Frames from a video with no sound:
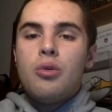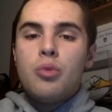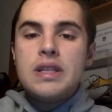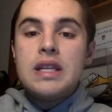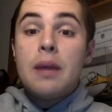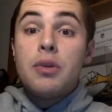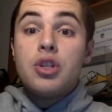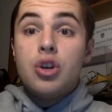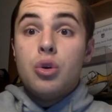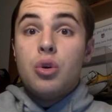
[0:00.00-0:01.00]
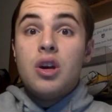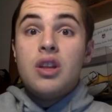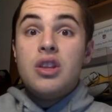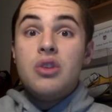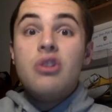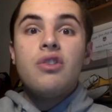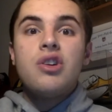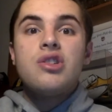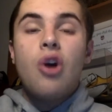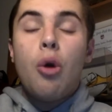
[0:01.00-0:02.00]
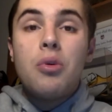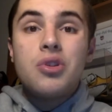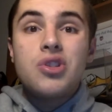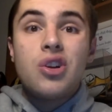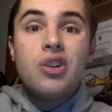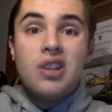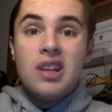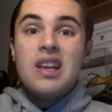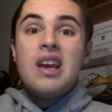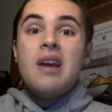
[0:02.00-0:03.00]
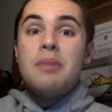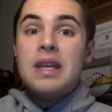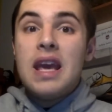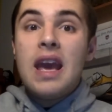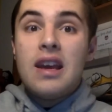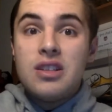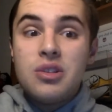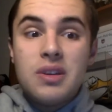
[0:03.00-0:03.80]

Reason number two the universe almost certainly began to